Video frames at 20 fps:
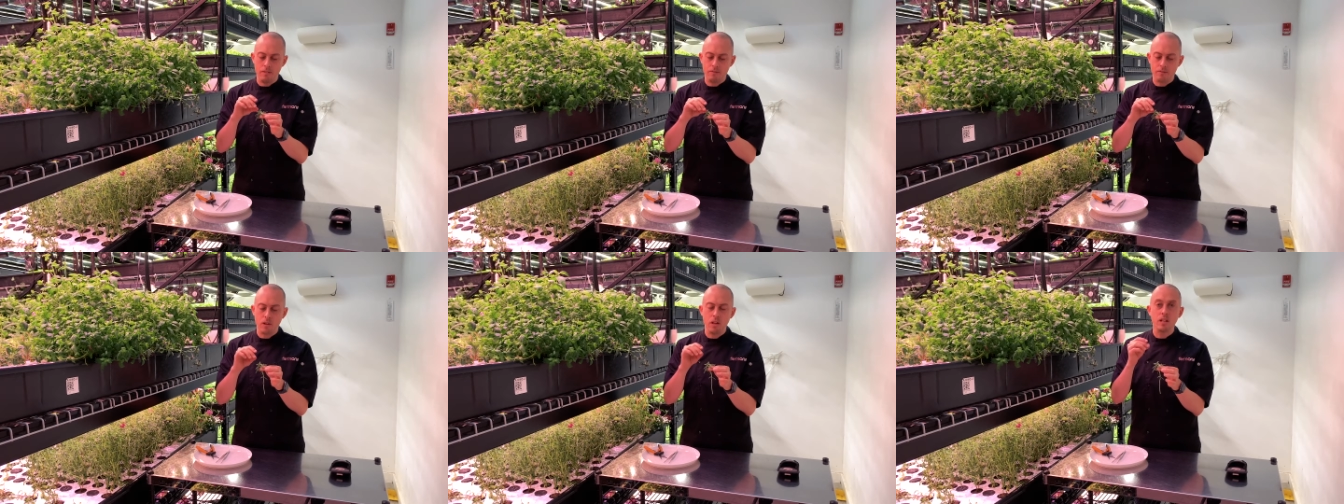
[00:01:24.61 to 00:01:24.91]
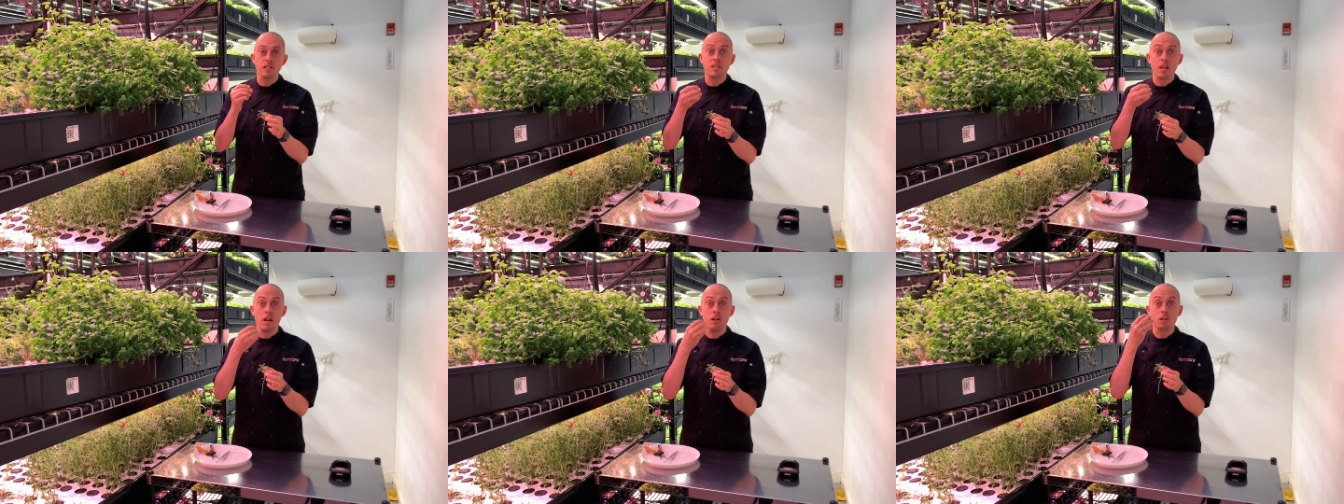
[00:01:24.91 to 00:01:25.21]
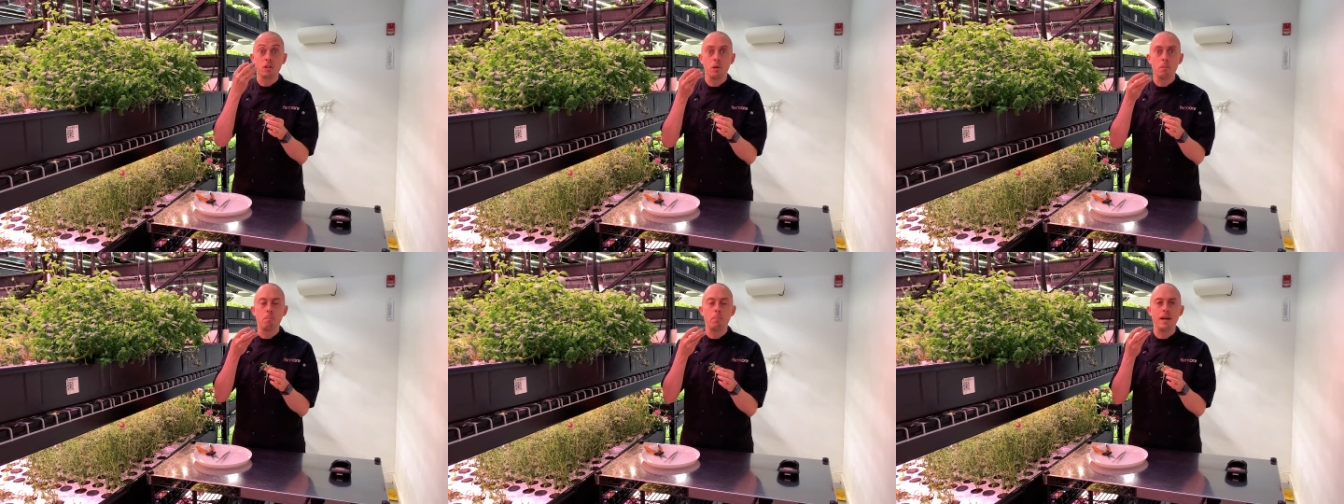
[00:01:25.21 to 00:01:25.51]
volatile
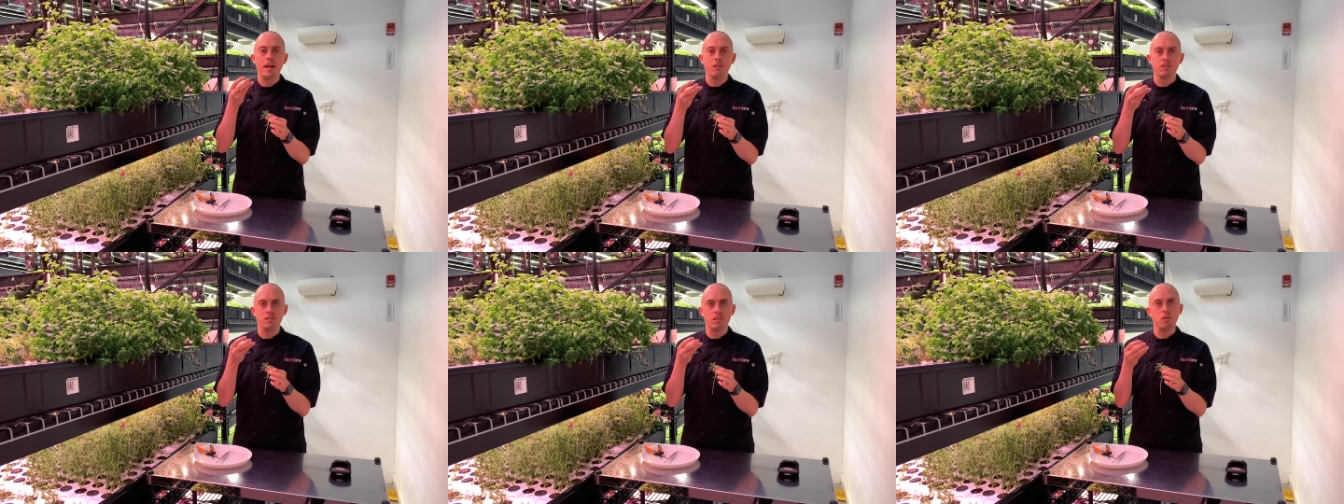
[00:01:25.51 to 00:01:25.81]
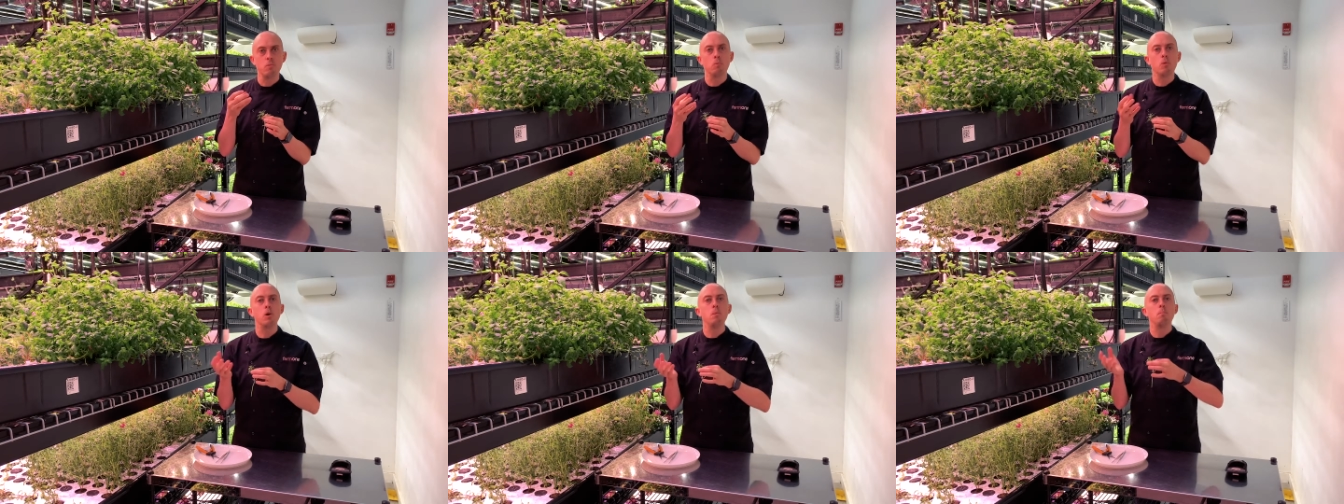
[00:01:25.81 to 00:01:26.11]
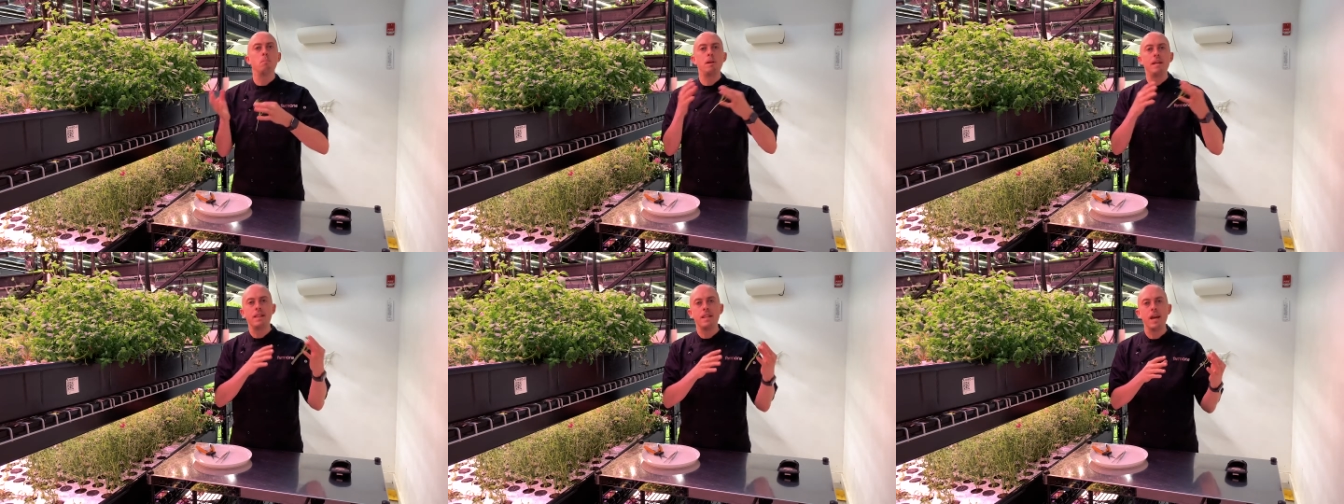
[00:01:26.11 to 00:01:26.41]
compounds that
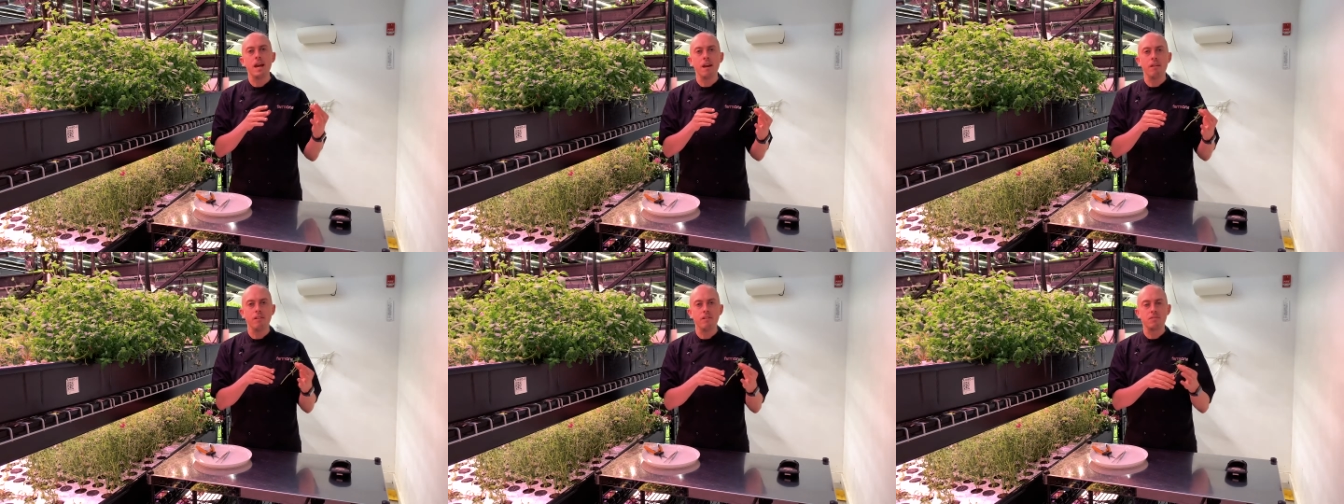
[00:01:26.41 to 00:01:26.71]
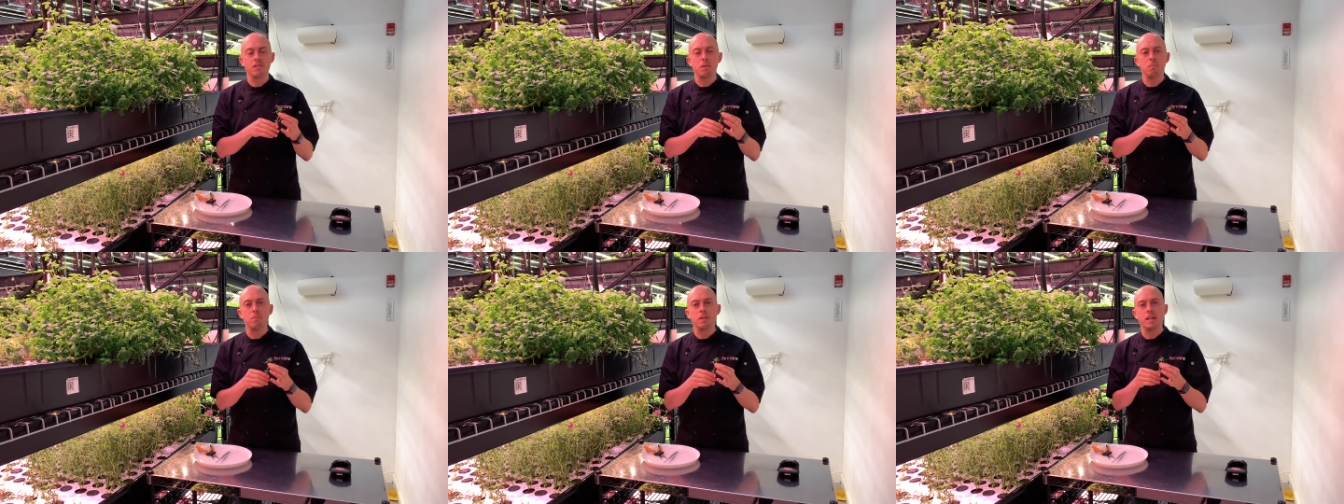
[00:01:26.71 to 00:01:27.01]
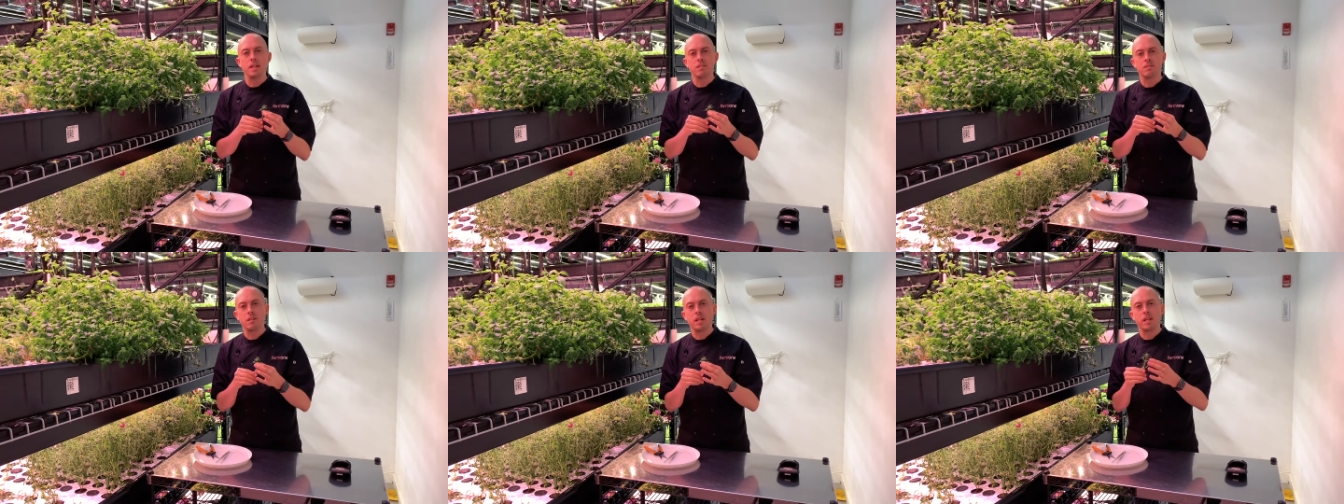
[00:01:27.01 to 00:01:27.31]
won't be there if
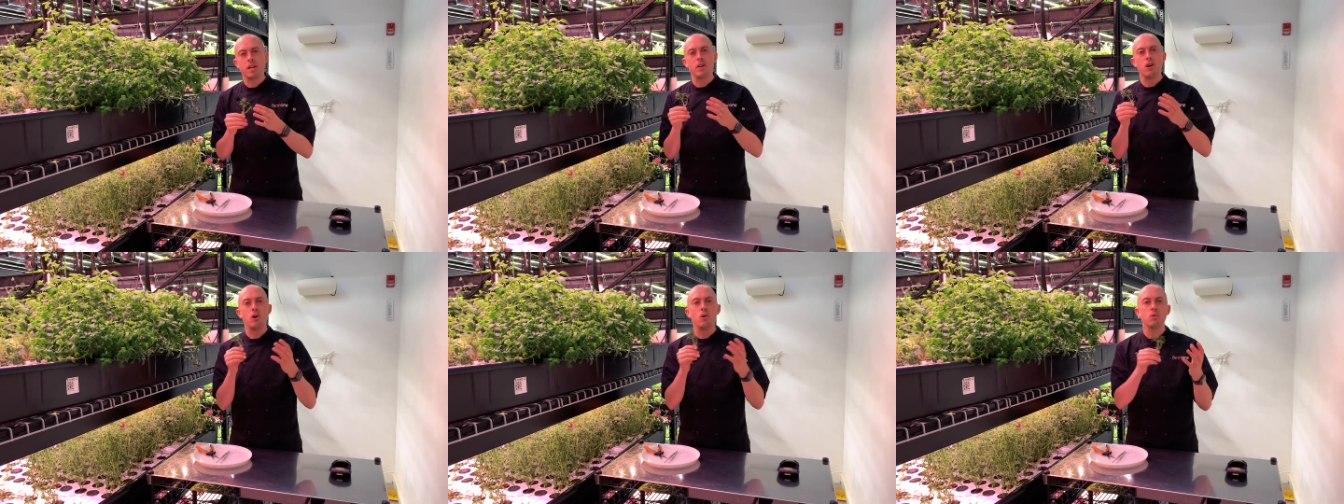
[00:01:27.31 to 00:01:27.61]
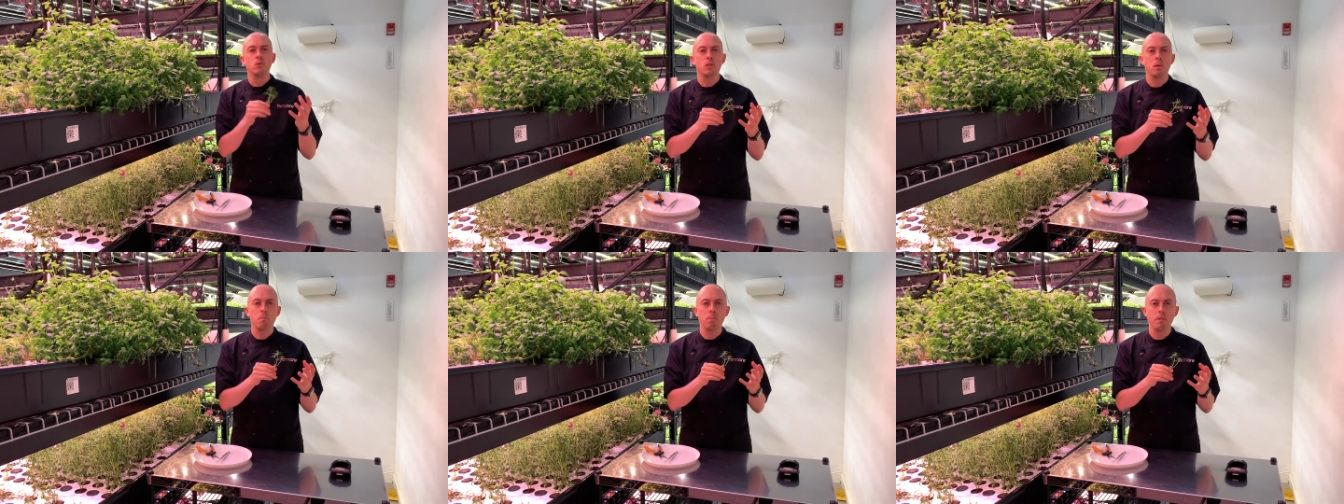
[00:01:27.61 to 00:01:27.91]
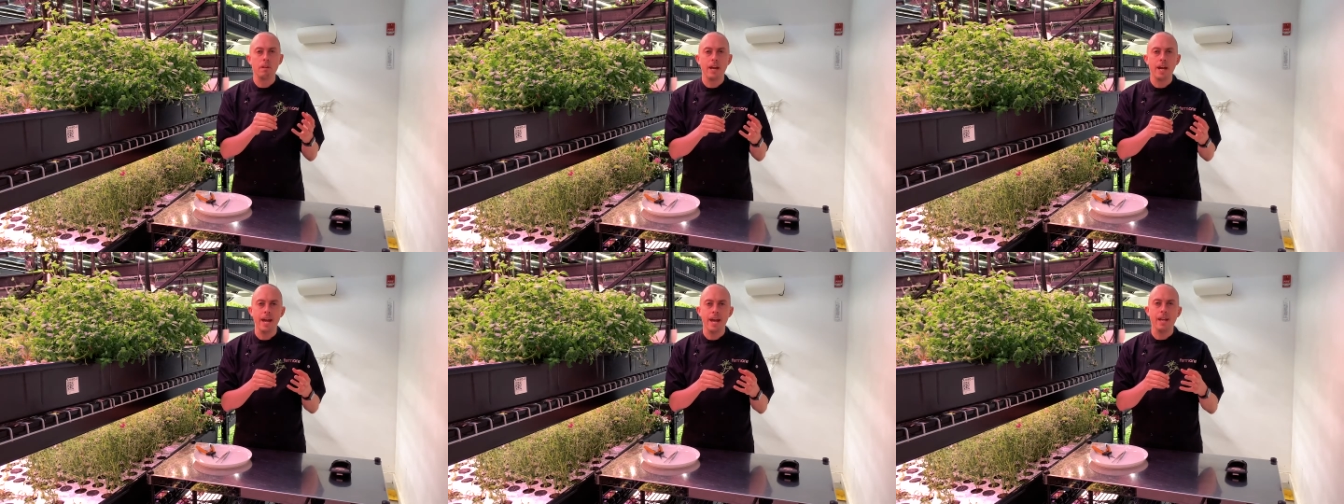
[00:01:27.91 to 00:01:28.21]
something's like an older
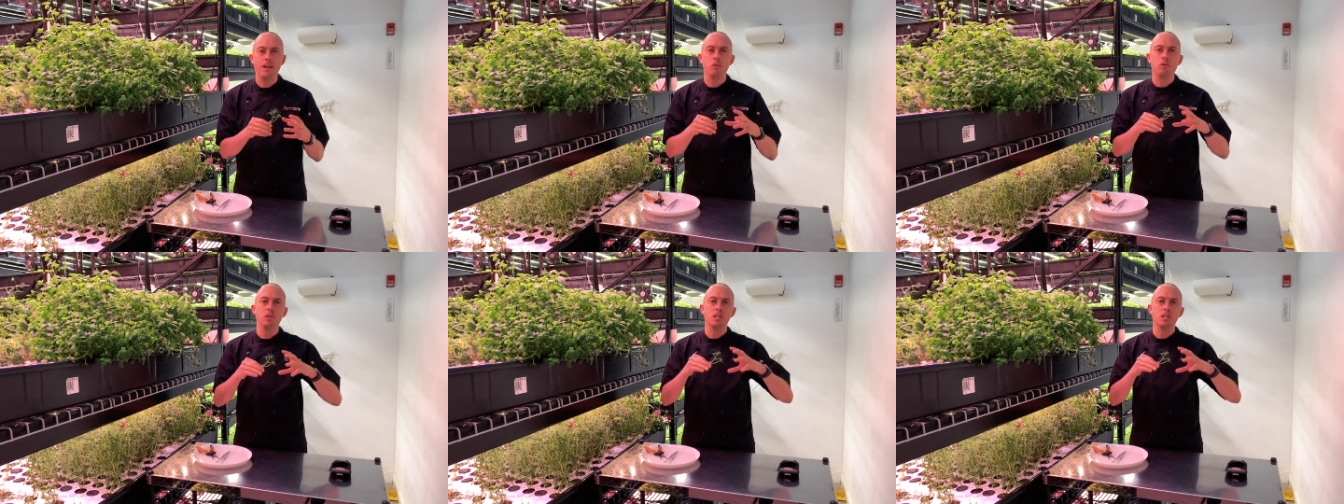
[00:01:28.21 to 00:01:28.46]
plant